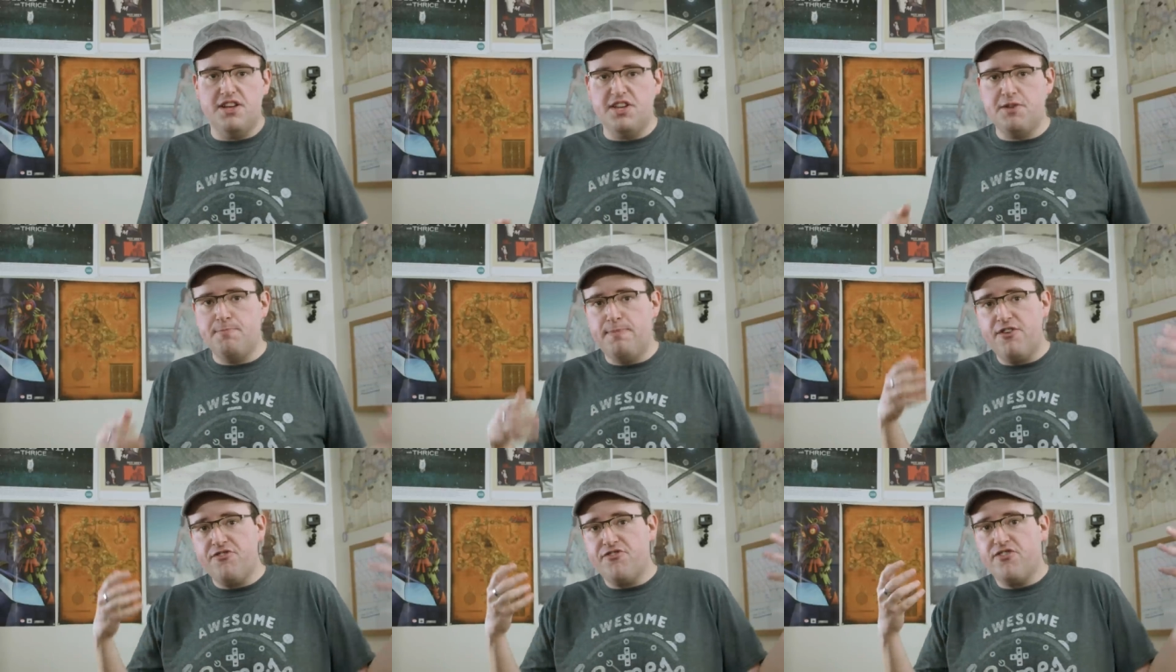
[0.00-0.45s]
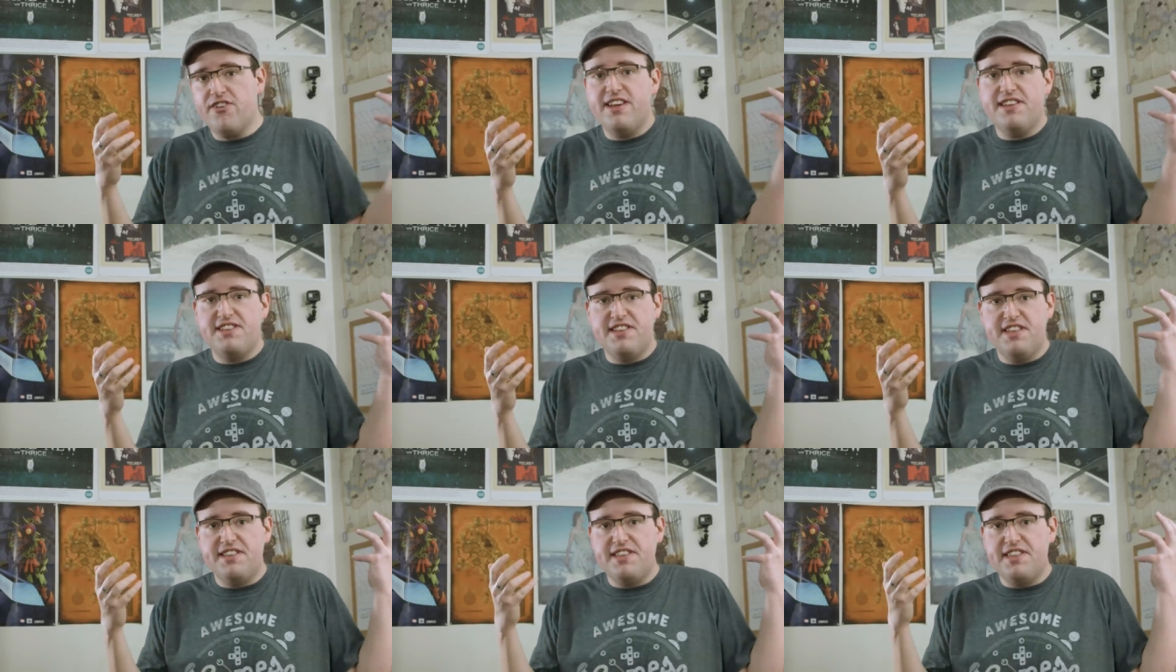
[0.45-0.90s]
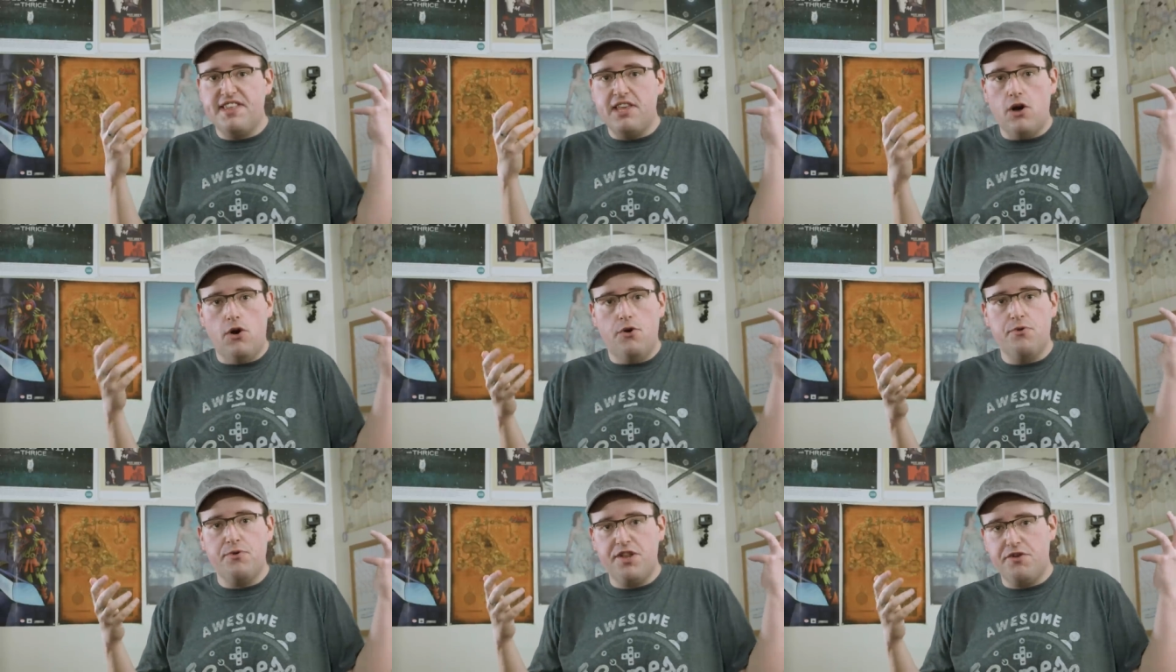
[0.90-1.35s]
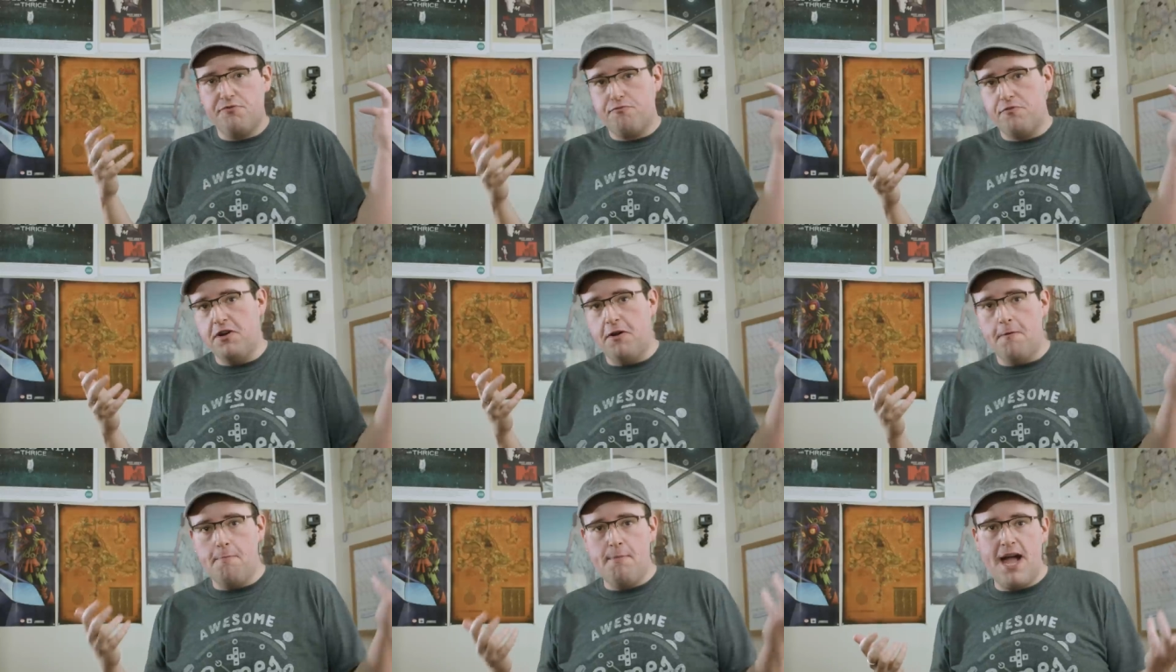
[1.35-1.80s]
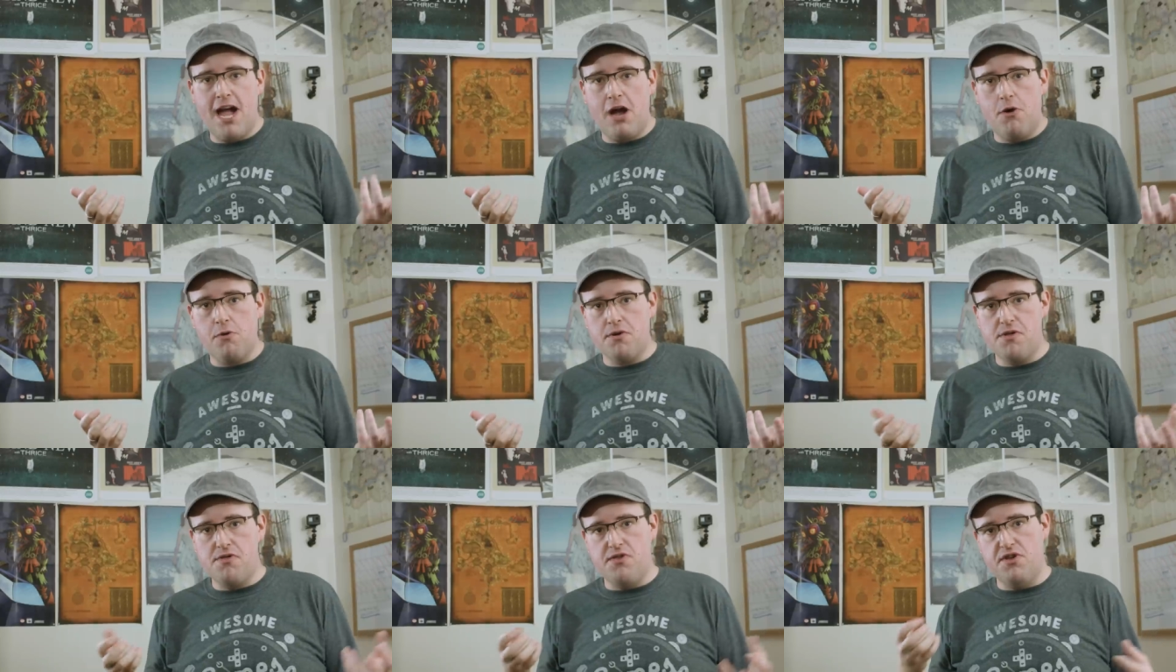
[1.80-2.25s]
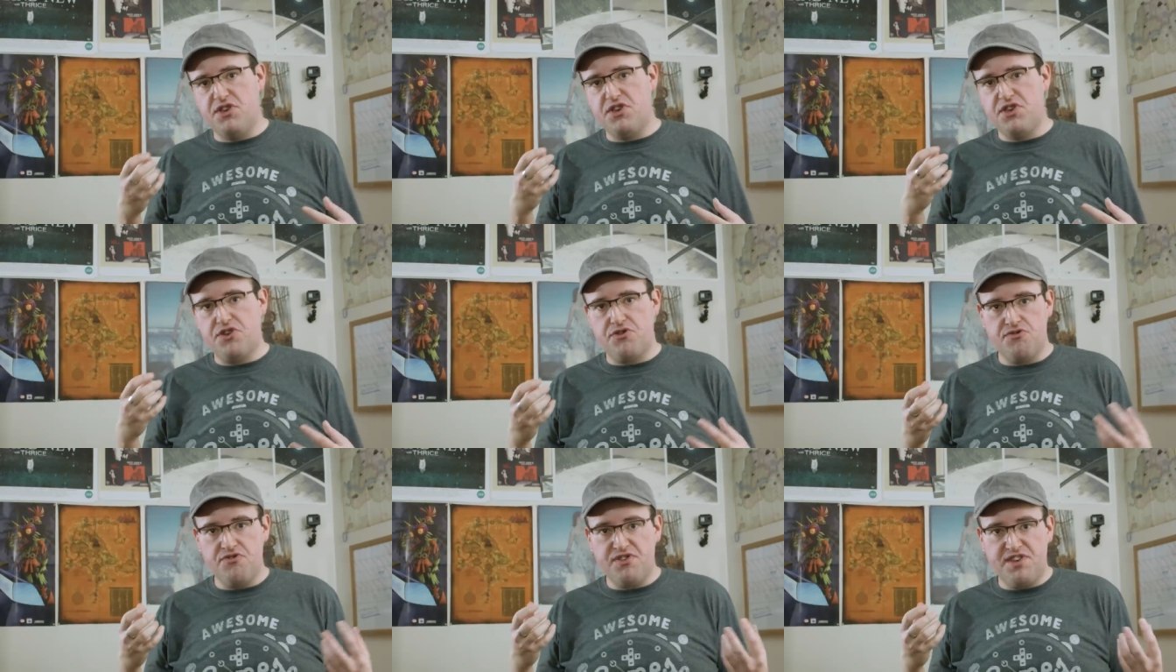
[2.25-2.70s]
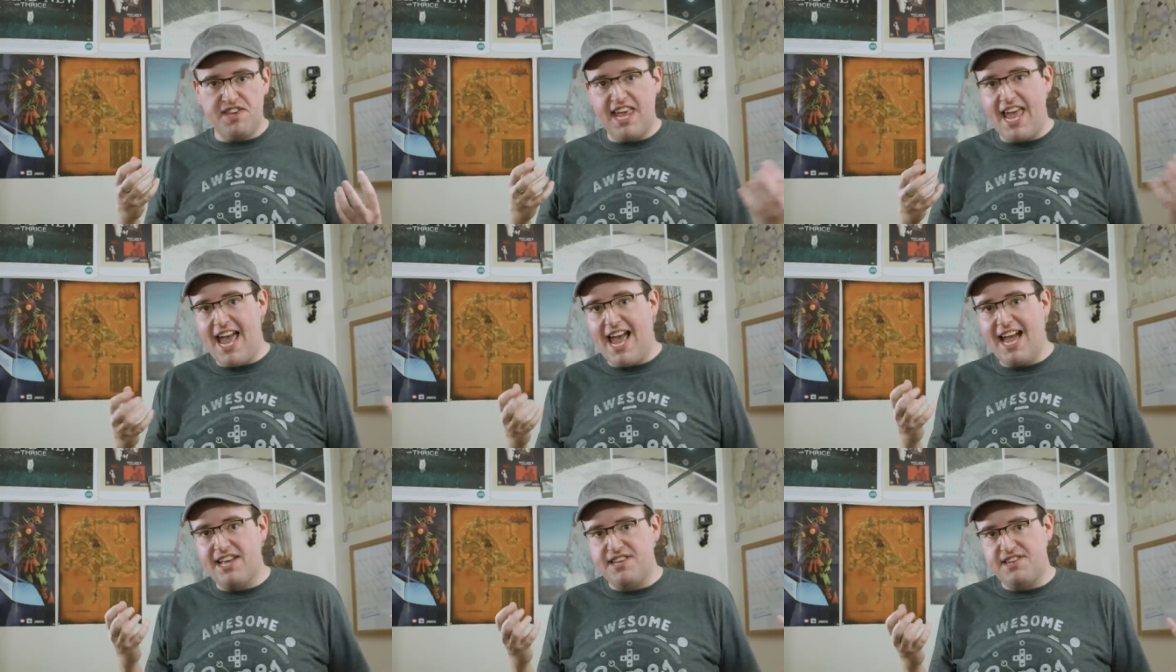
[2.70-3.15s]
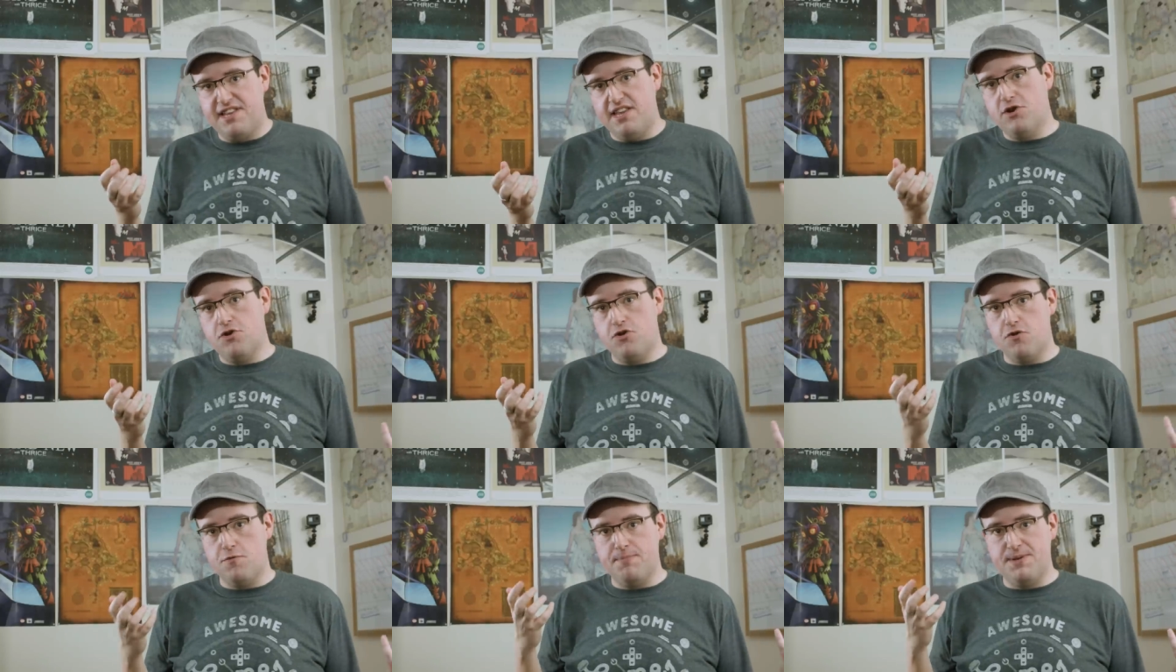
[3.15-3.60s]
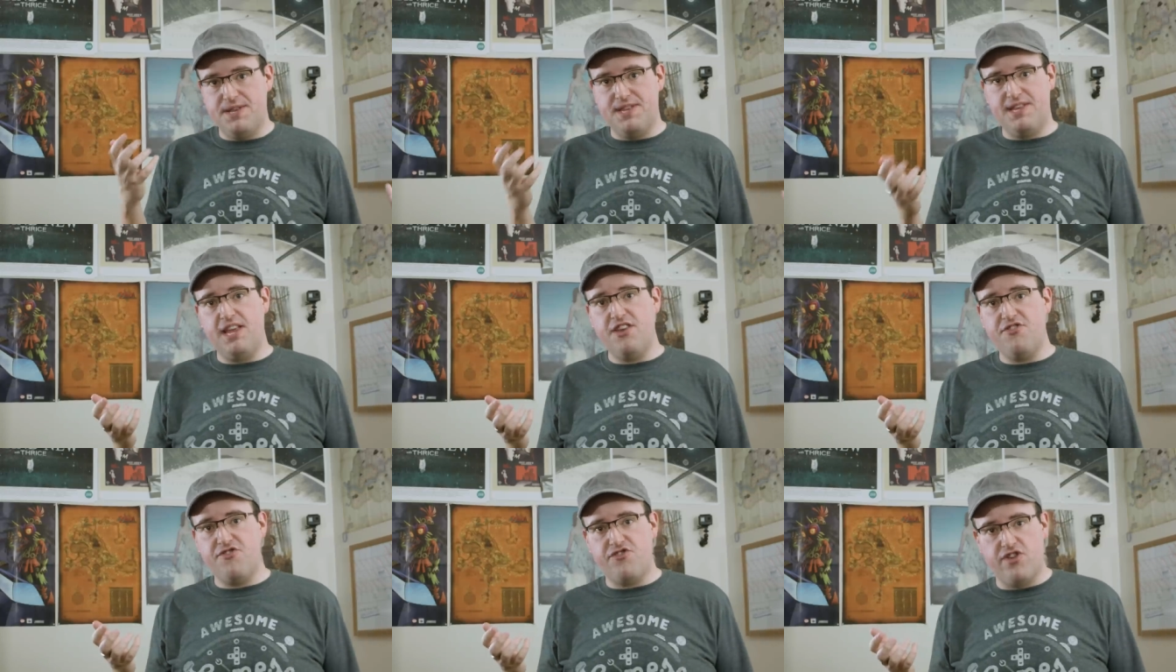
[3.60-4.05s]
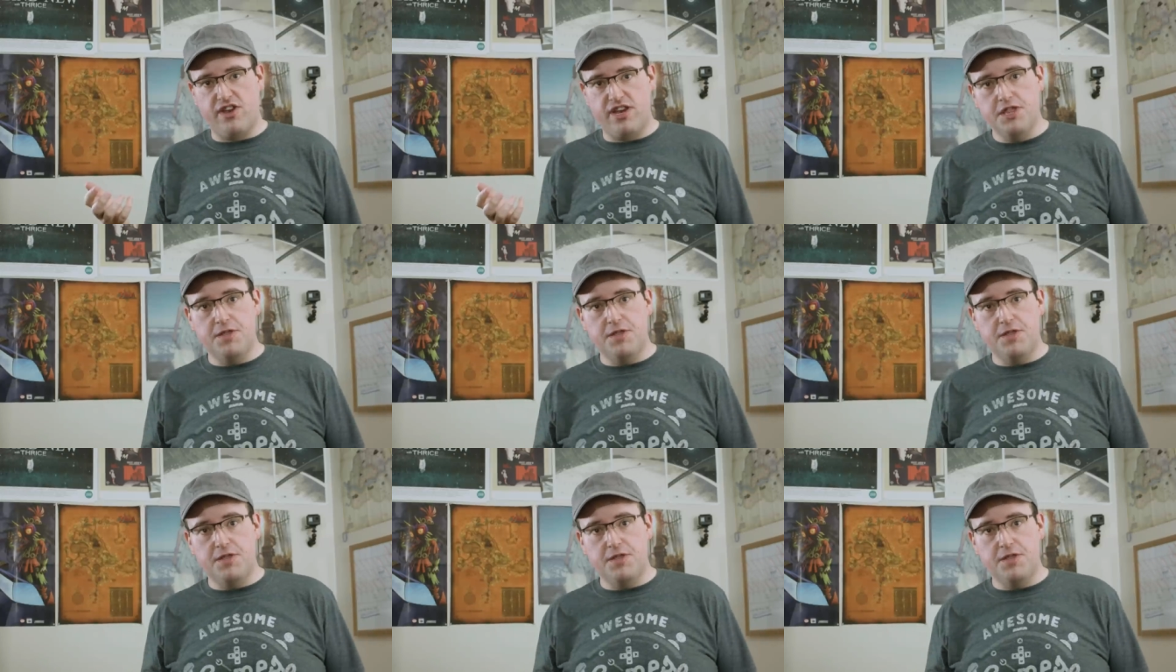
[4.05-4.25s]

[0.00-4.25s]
especially as it's the only real power that Cersei has in her possession.